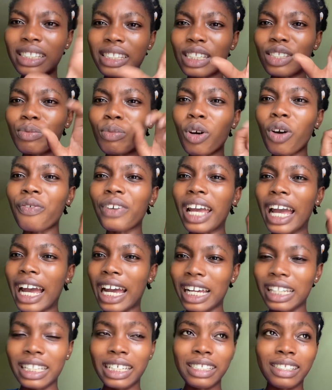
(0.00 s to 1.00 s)
it's more of a
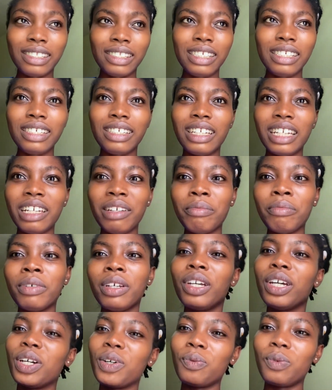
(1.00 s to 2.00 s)
hide and seek game
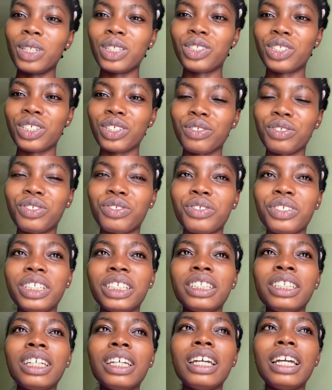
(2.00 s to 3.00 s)
with children.
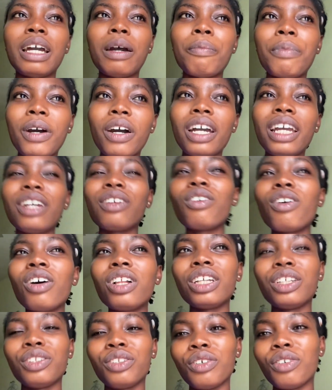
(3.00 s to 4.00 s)
But all
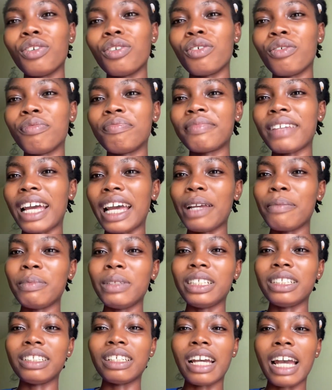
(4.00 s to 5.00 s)
in all, I
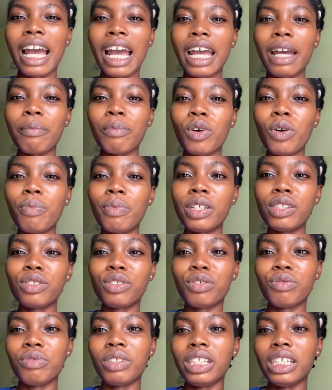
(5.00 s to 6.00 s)
mean, I'm open
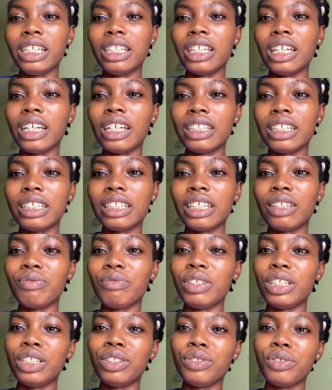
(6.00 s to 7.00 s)
to really learning and
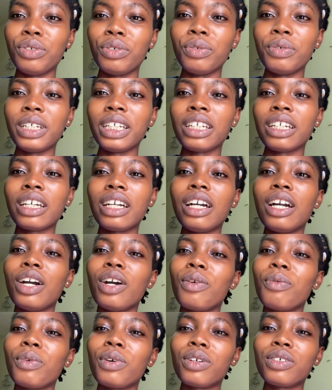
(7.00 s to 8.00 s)
really knowing
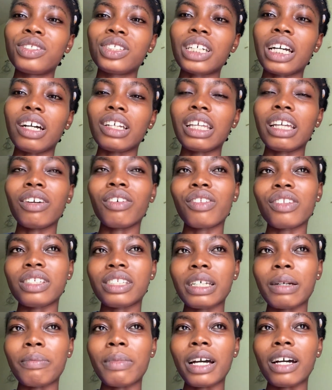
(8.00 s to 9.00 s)
what child health is
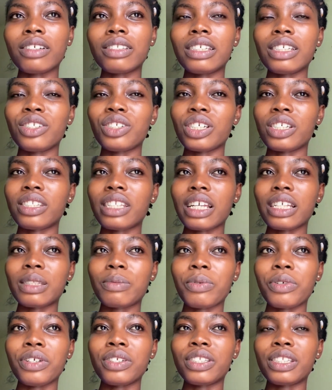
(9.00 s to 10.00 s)
about and just
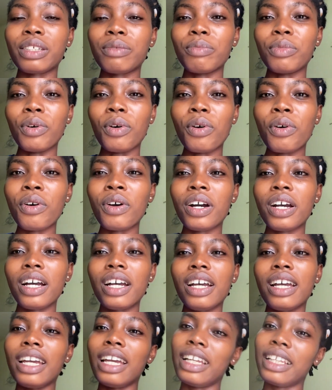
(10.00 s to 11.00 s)
experiencing more.
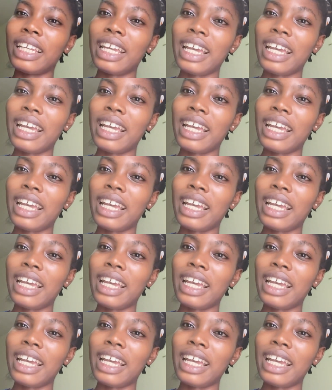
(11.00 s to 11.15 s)
And